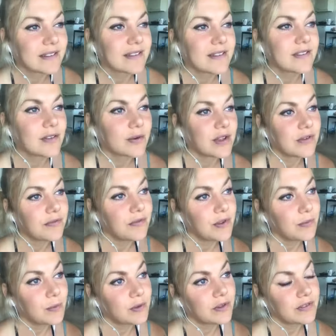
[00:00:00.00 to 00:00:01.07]
So if we
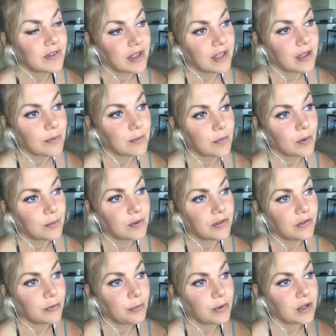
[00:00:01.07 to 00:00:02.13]
would take a moment
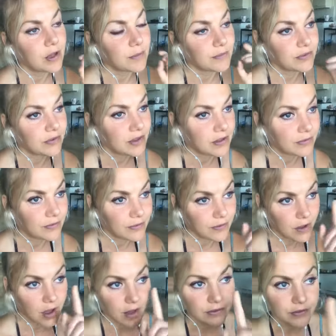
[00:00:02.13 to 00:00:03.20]
to become
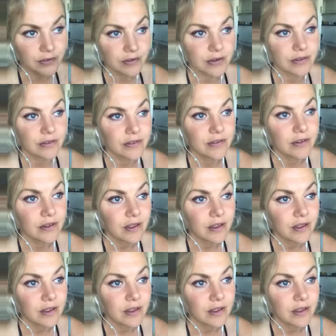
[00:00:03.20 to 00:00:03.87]
self-conscious